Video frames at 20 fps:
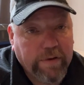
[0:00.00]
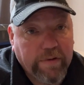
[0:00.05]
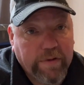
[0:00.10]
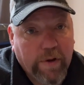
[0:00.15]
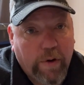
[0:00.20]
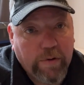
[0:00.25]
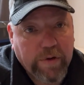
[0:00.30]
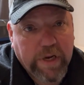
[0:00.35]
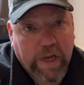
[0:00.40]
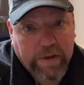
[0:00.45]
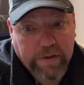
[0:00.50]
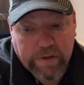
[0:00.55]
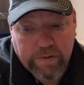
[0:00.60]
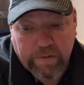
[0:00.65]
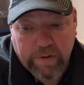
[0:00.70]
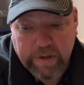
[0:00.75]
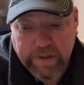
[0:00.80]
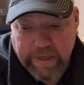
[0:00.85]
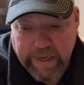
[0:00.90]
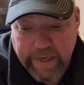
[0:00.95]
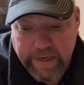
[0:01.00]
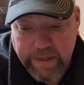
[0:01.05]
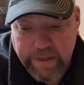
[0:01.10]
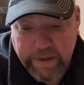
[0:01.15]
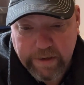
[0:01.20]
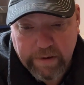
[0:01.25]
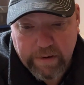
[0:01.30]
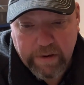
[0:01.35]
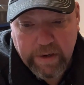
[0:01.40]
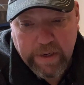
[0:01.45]
do the hotel tour at the end
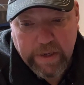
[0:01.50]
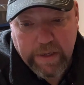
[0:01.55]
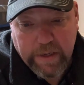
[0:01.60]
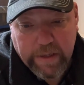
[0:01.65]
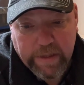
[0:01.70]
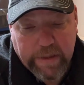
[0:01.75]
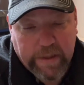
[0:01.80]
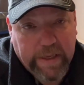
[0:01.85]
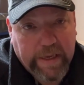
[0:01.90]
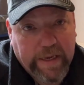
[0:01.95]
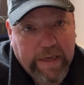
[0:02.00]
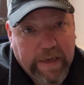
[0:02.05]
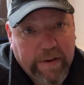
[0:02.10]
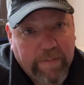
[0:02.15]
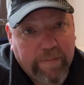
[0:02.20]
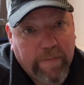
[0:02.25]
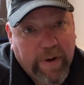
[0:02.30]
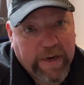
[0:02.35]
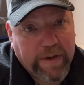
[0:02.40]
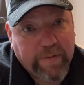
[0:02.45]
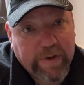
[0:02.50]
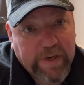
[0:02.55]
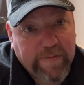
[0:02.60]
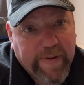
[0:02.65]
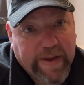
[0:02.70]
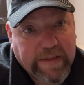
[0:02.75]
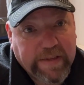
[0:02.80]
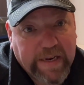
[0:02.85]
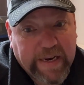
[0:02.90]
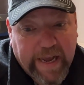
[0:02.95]
here. The money we
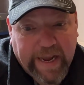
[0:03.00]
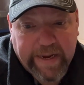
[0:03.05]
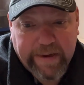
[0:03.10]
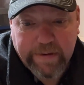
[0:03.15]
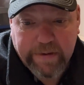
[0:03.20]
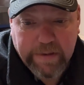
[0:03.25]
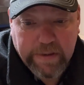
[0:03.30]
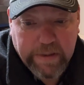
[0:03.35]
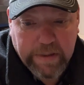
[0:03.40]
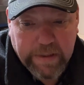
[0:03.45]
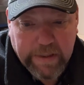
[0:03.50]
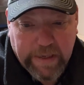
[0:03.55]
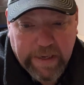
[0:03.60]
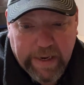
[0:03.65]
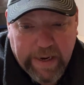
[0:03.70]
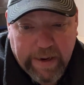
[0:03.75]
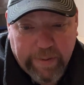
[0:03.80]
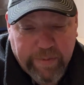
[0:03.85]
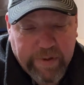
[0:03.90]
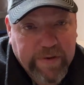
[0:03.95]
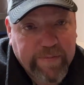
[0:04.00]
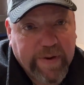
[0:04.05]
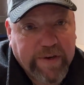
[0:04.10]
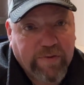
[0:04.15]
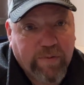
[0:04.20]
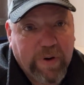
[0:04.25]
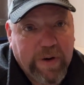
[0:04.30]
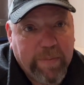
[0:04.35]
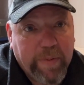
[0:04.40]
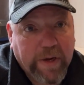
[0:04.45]
spent today, we spent
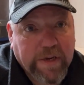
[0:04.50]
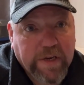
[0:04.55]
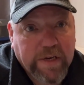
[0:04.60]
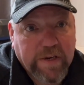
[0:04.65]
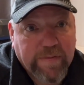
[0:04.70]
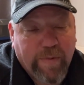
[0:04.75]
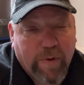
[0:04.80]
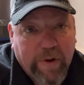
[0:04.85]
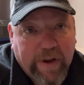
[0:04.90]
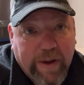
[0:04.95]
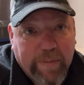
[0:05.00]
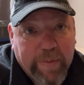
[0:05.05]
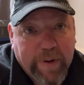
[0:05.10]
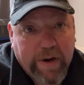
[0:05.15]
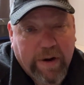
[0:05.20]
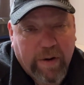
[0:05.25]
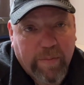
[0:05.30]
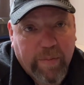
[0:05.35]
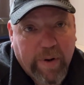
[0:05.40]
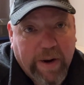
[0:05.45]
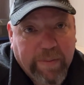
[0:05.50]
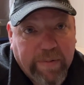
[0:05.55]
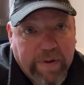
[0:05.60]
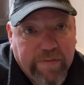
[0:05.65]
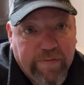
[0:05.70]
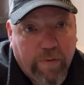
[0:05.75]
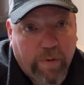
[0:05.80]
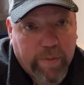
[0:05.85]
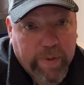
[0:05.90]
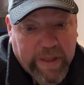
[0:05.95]
$20 this morning at Panera Bread
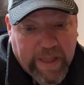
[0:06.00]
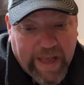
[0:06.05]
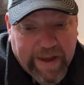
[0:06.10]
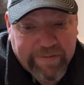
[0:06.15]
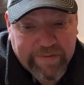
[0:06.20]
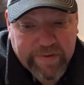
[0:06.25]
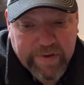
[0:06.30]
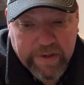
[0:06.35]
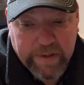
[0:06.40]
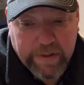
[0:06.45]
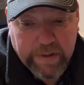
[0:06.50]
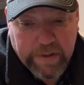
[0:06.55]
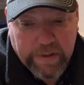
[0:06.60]
before we left.